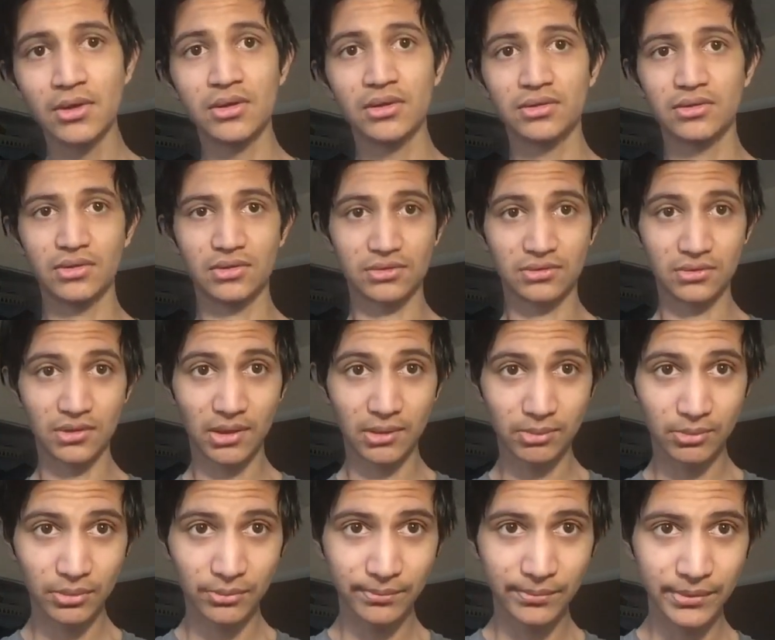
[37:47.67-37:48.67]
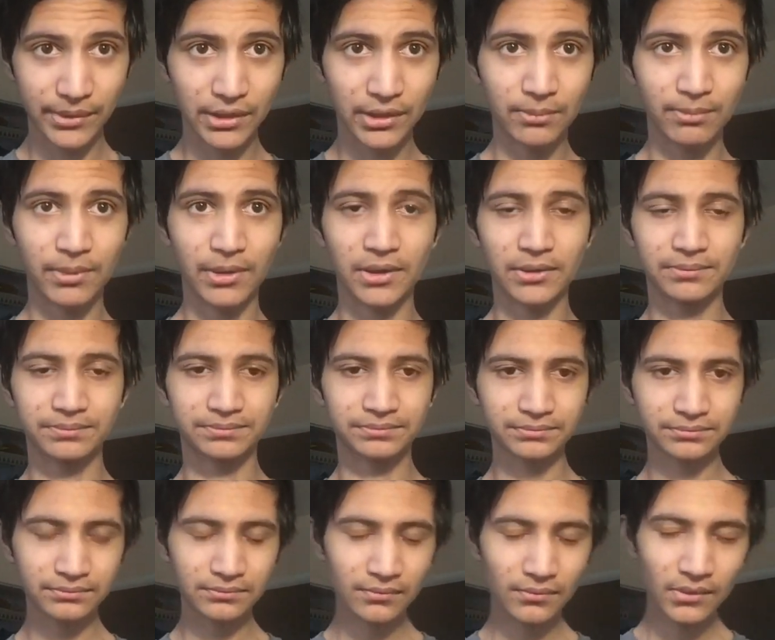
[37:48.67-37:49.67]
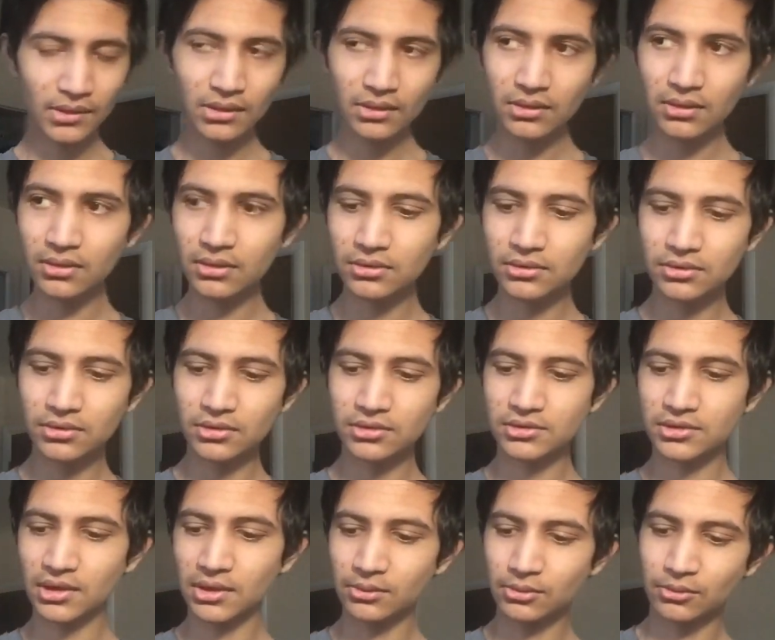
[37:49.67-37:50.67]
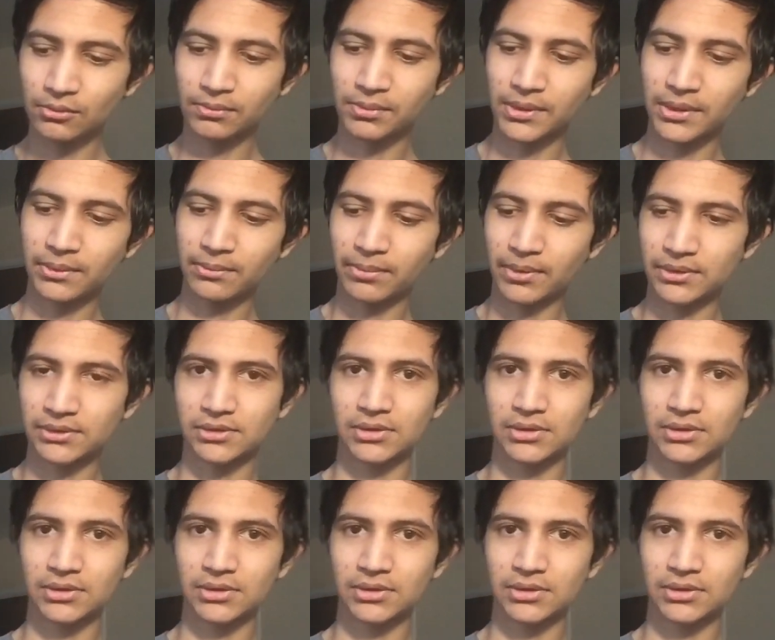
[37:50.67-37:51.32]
Subscribe to PewDiePie, subscribe to PewDiePie,